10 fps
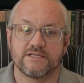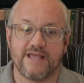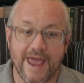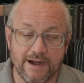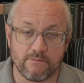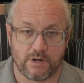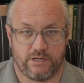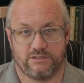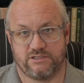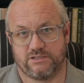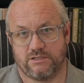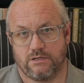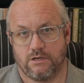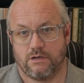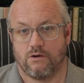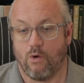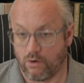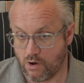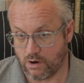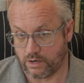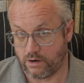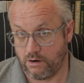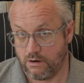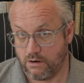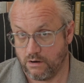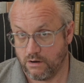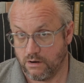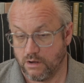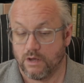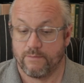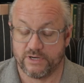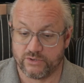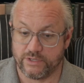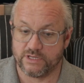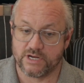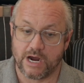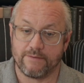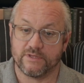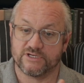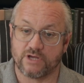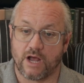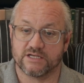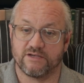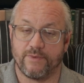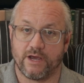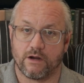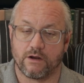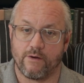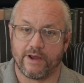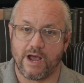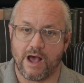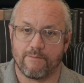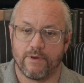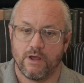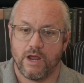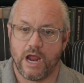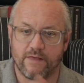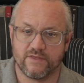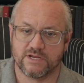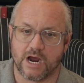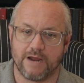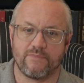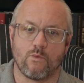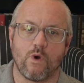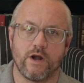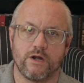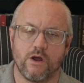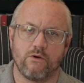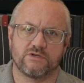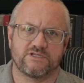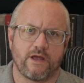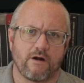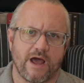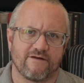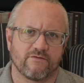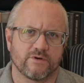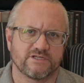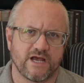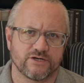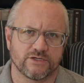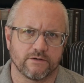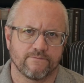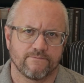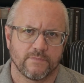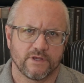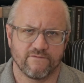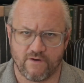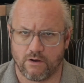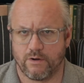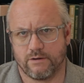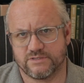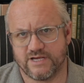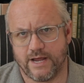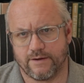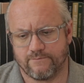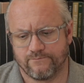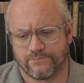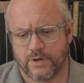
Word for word: 10 months or longer between the time the stocks have begun going up and the time that one knows they are out of a recession. You follow what I'm saying?